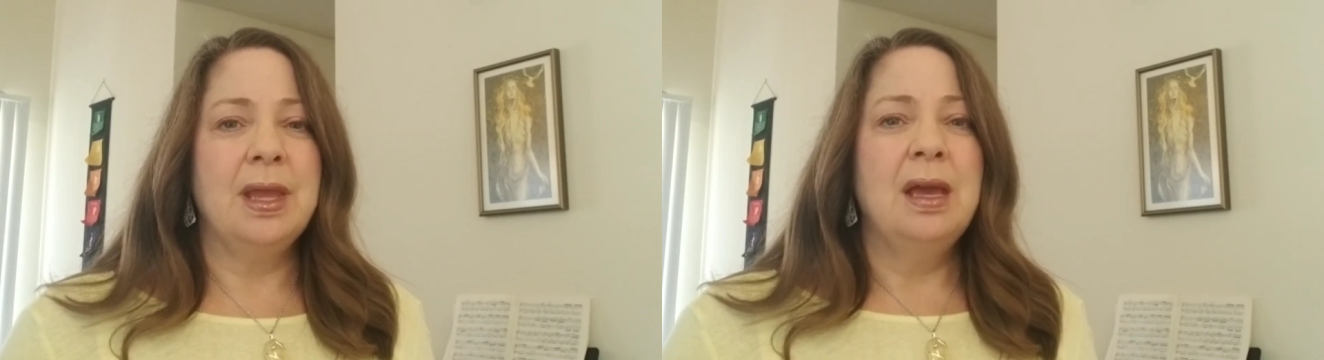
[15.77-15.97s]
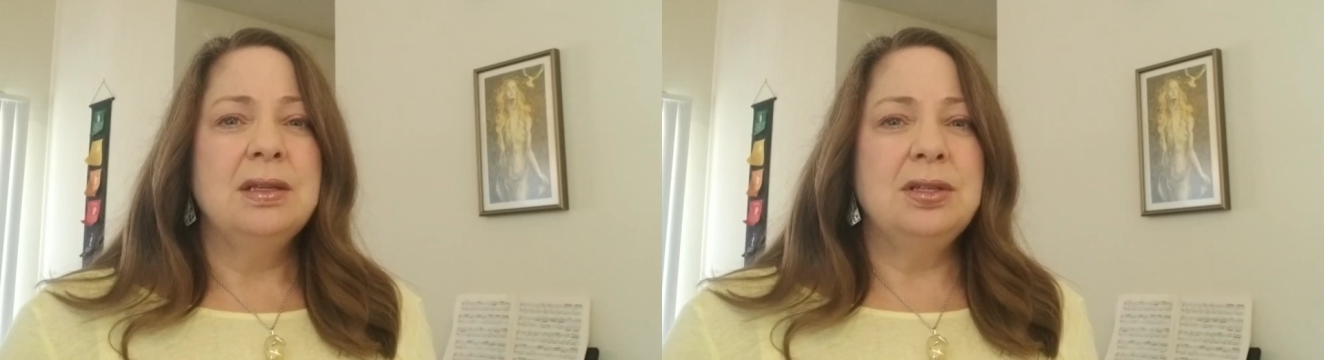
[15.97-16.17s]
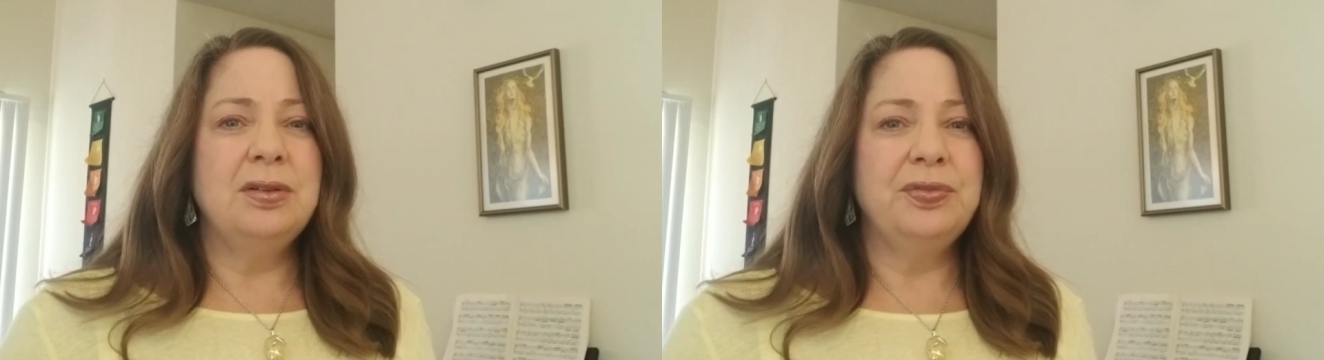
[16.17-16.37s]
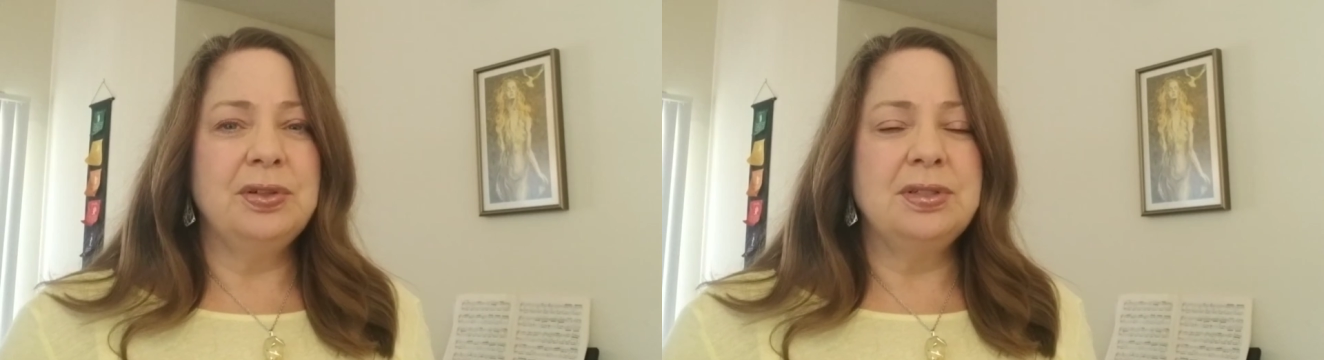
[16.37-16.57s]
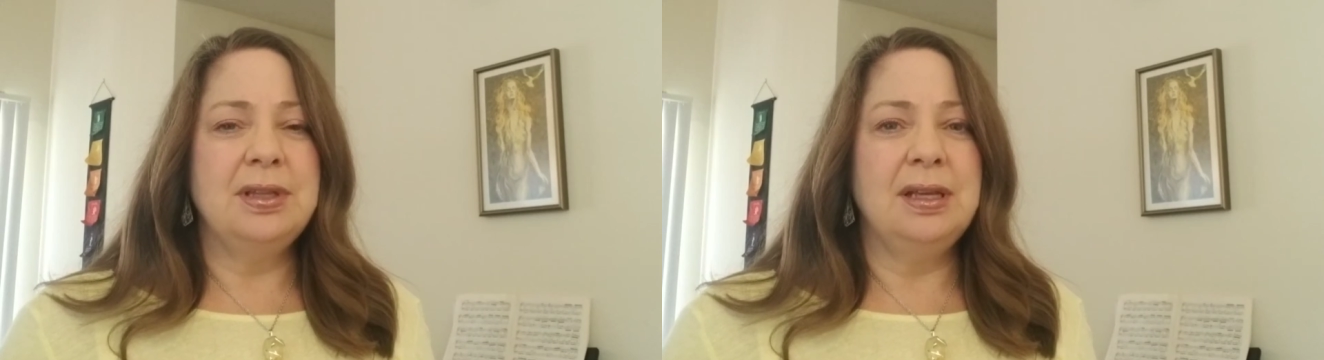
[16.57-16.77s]
So the
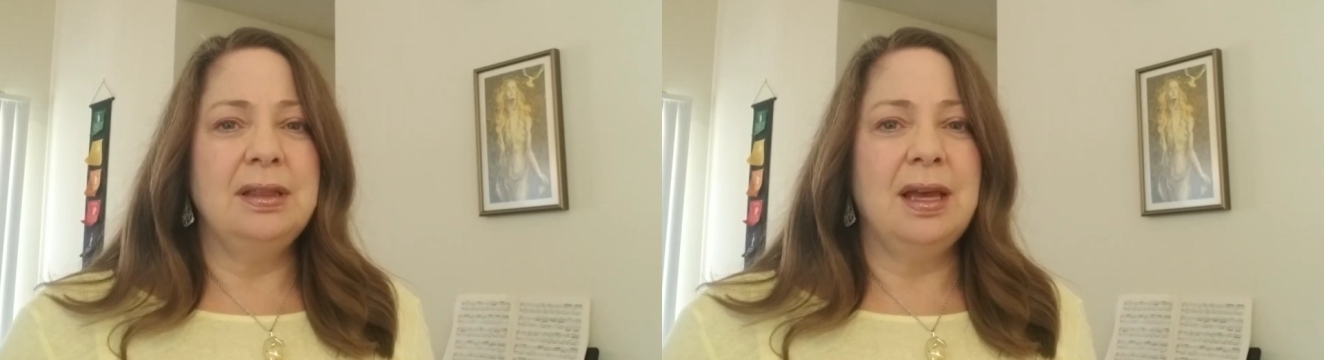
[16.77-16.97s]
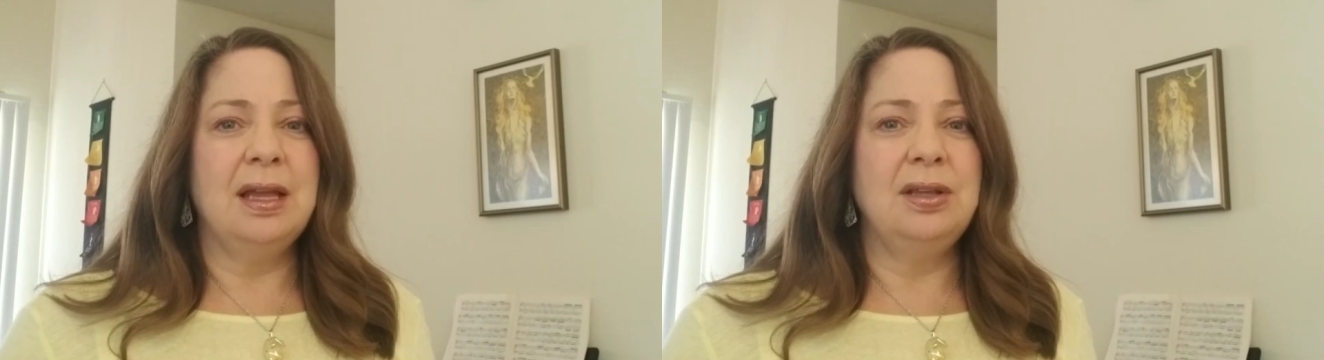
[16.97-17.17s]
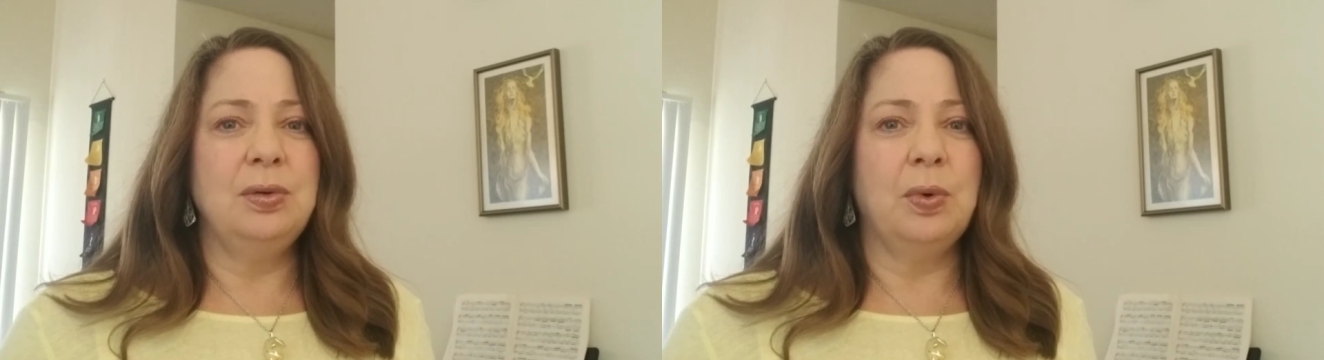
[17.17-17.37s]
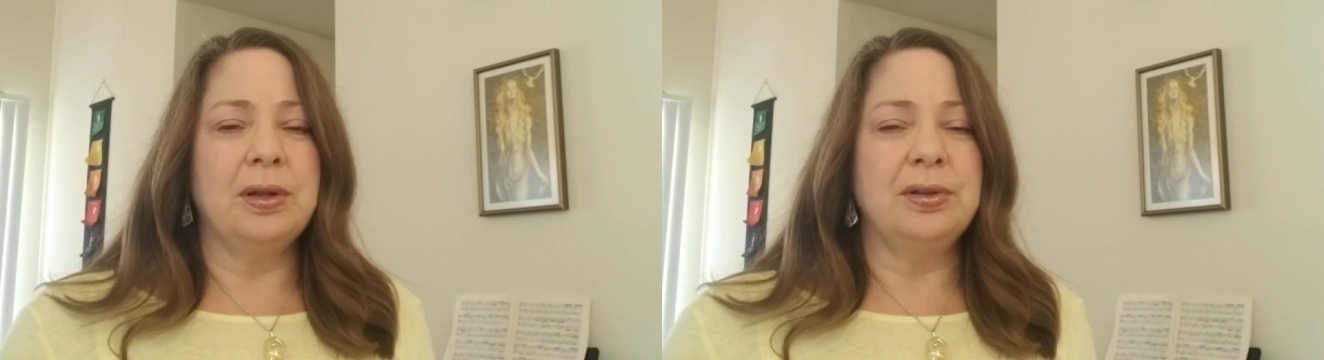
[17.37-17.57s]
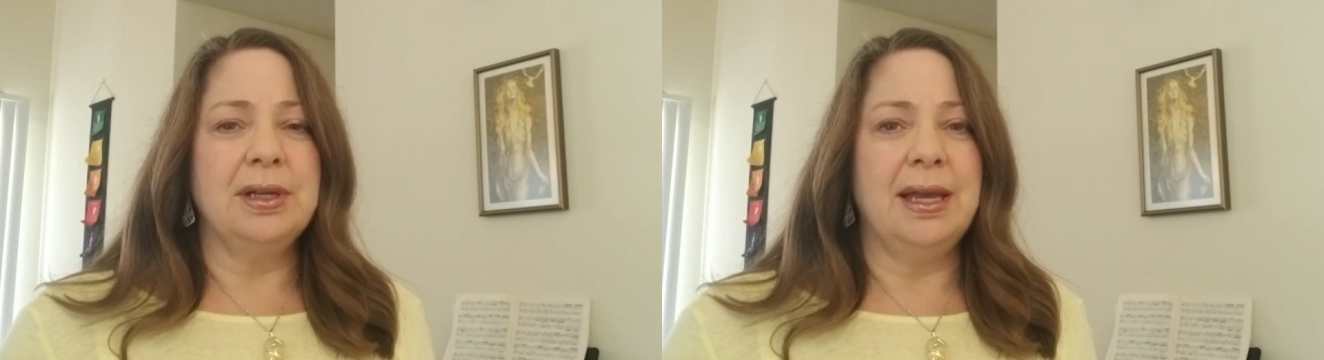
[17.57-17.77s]
first thing that you want
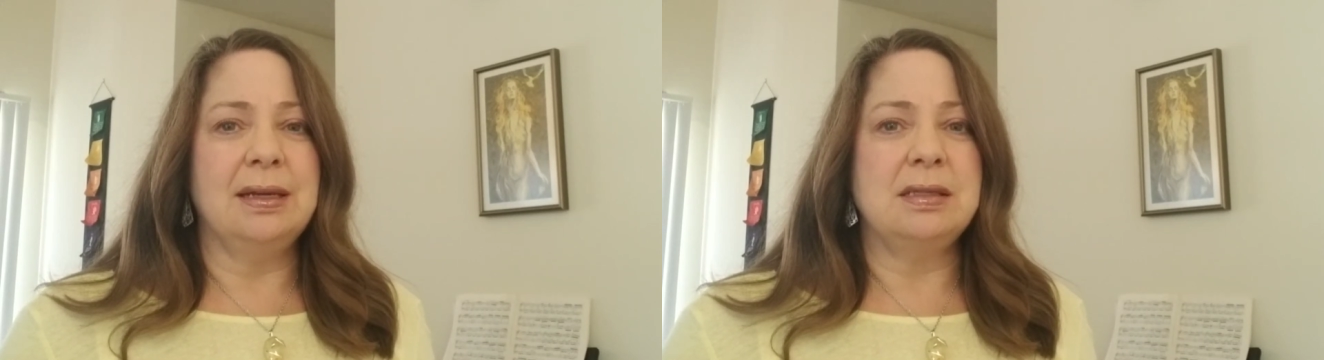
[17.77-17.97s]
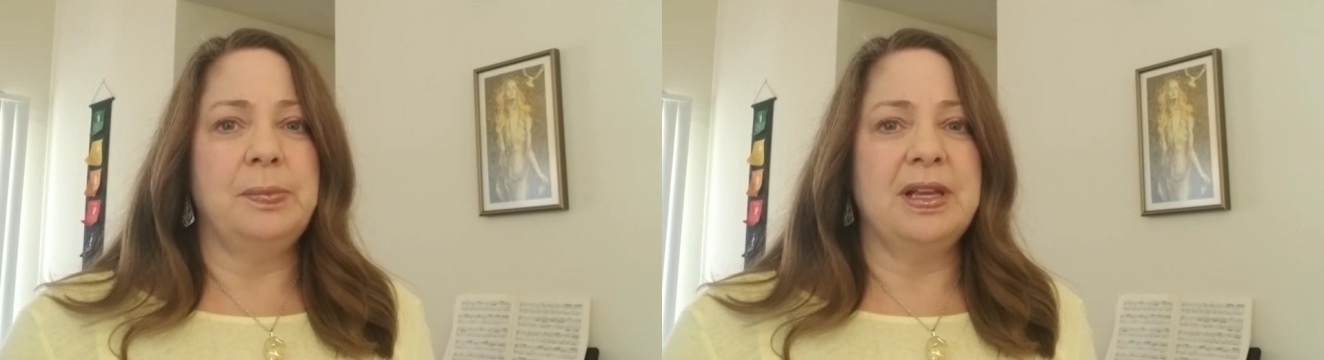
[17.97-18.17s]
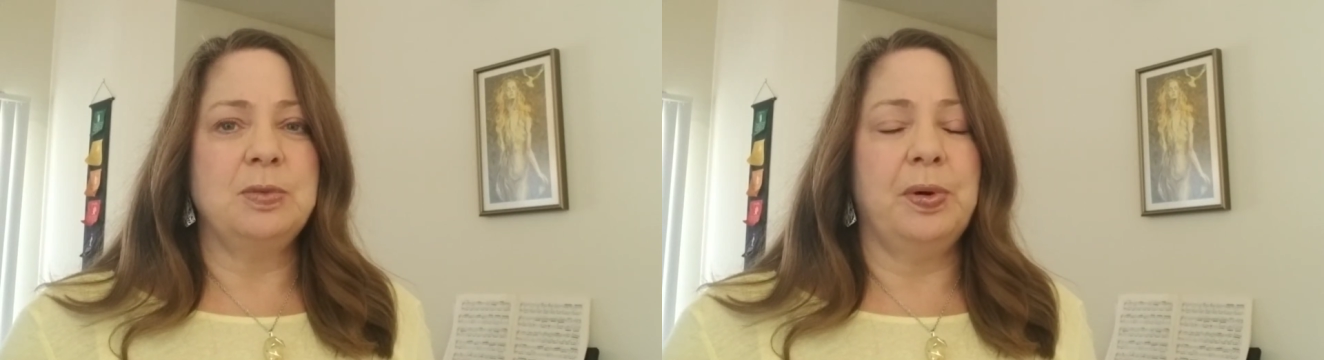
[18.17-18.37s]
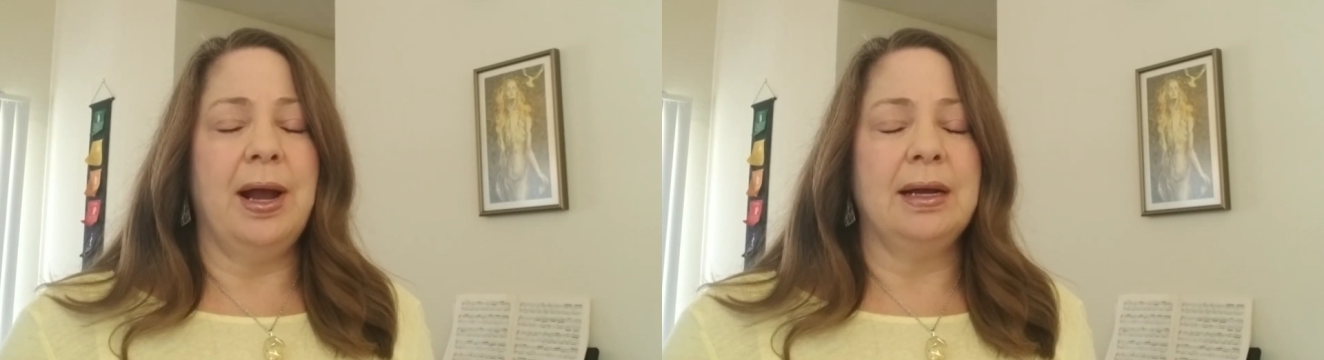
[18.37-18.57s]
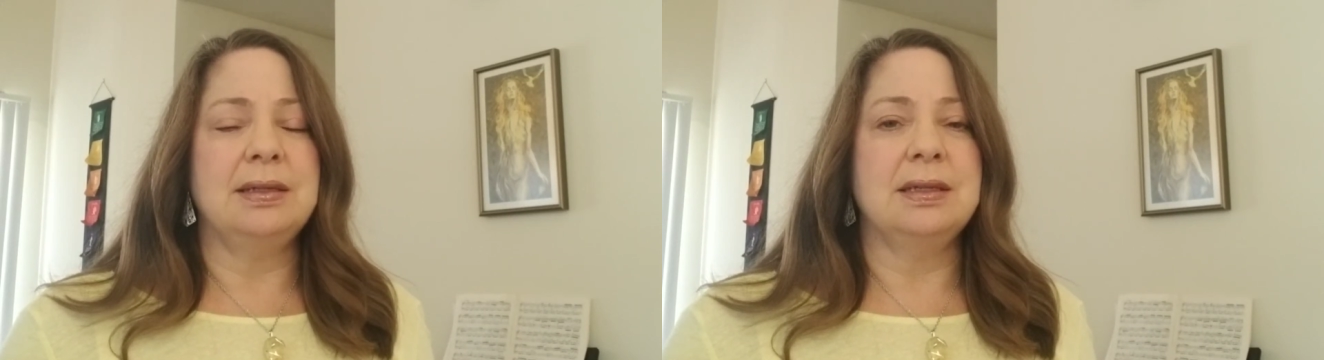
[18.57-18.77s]
to look at as a best
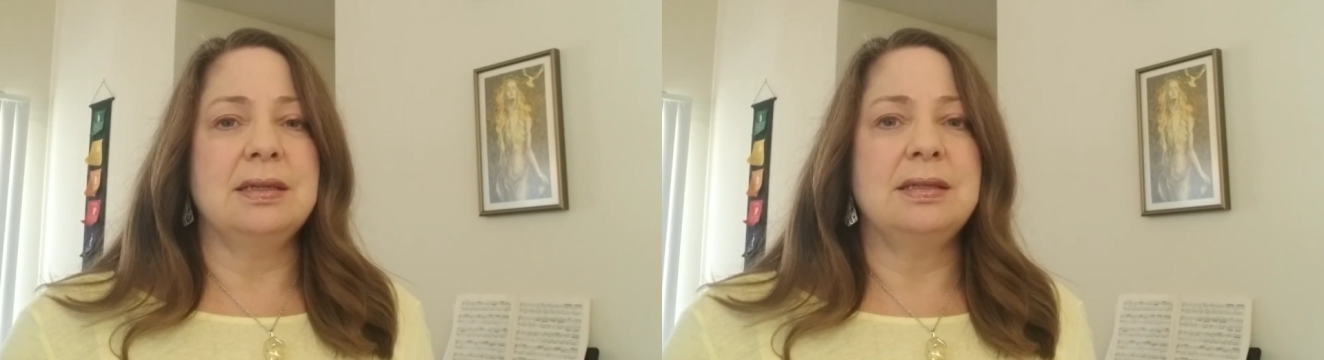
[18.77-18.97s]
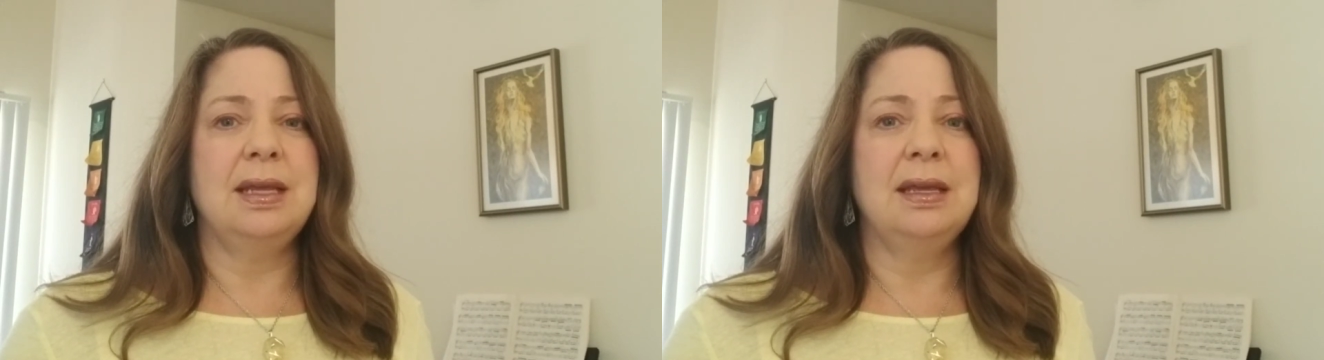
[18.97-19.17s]
practice